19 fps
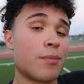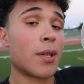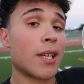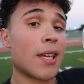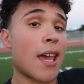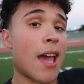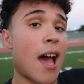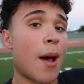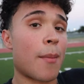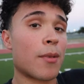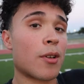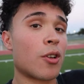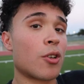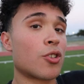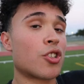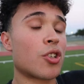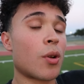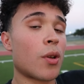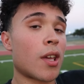But yeah, I'm gonna
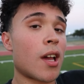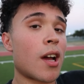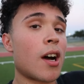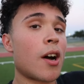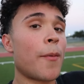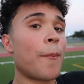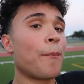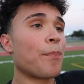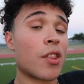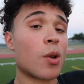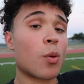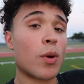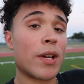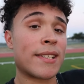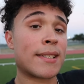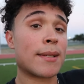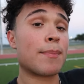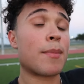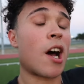go show y'all other
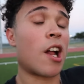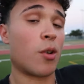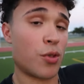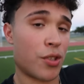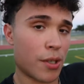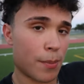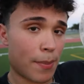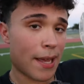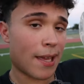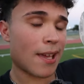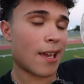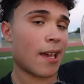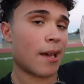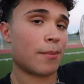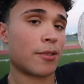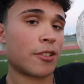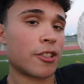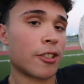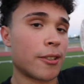ways to bond with your pet
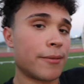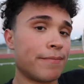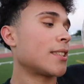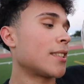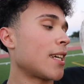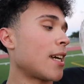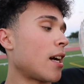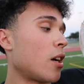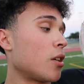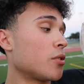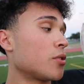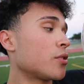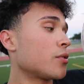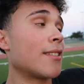hamster at the house.